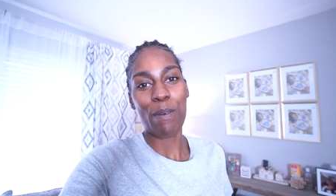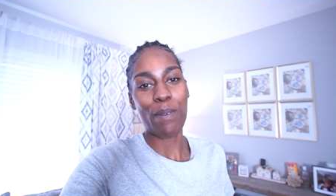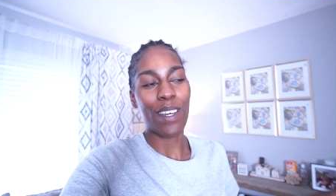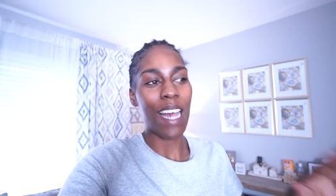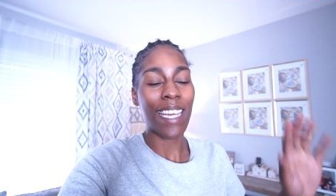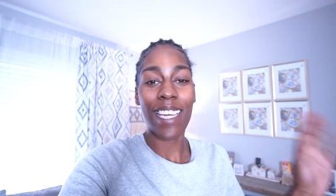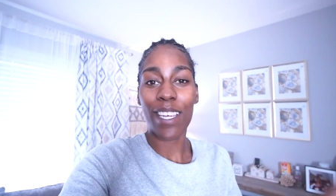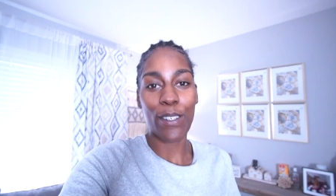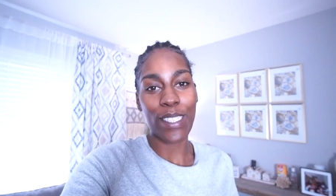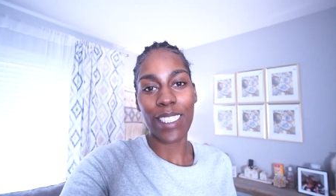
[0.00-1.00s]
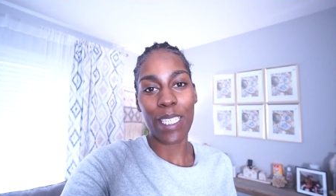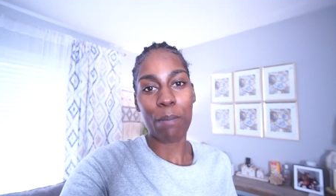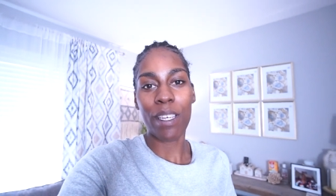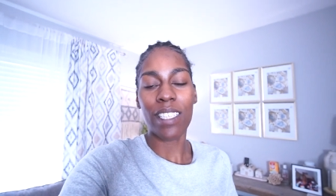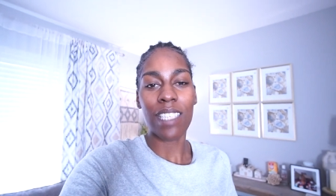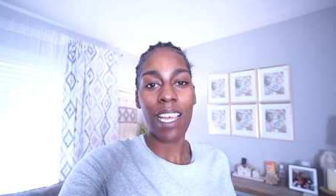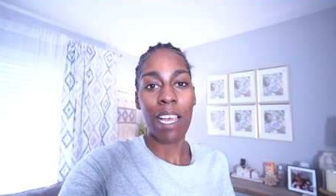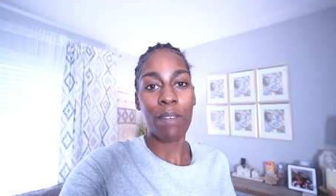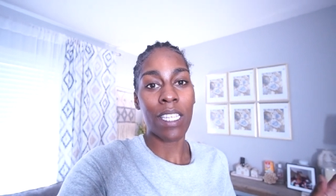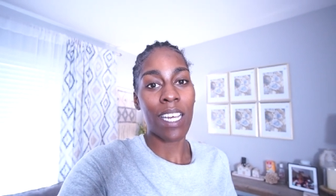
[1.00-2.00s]
but I can't go to sleep because I
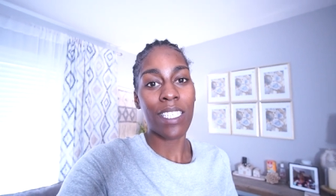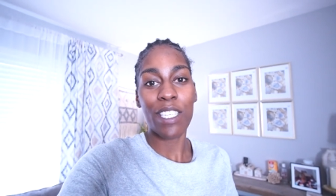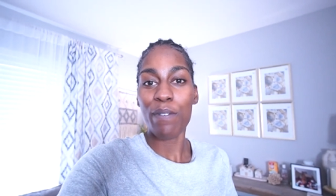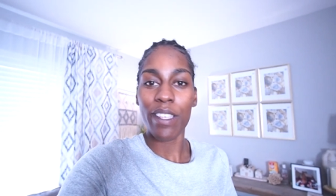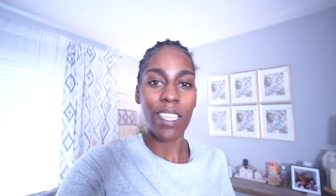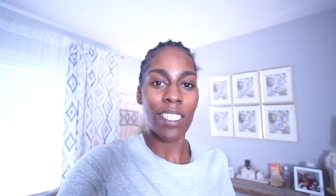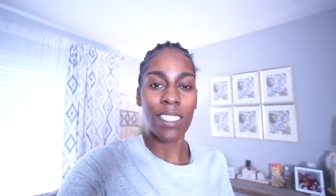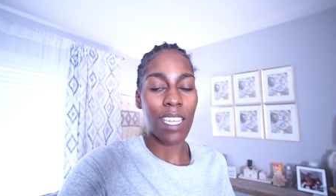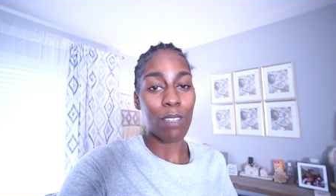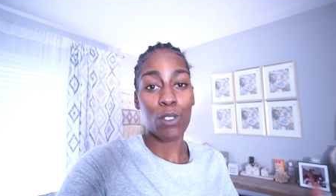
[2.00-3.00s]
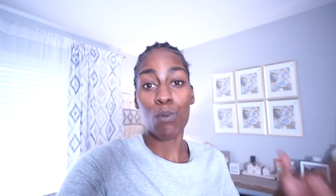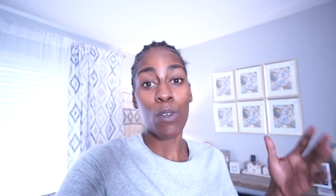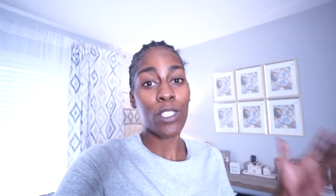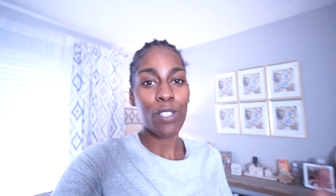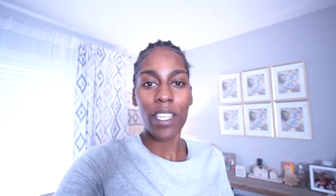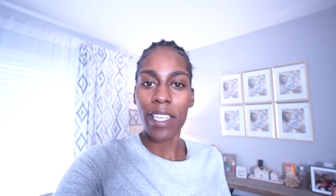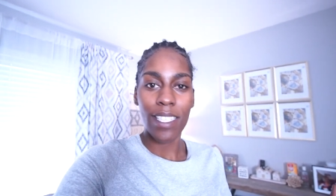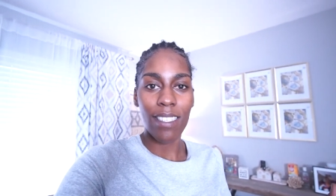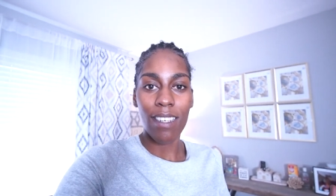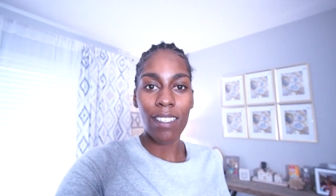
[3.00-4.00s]
have a lot of different things that I want to try to
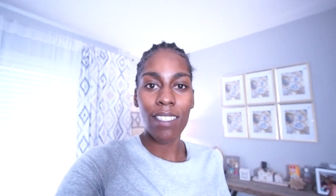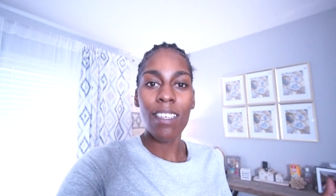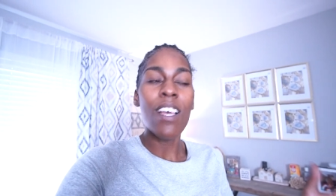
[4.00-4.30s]
get done.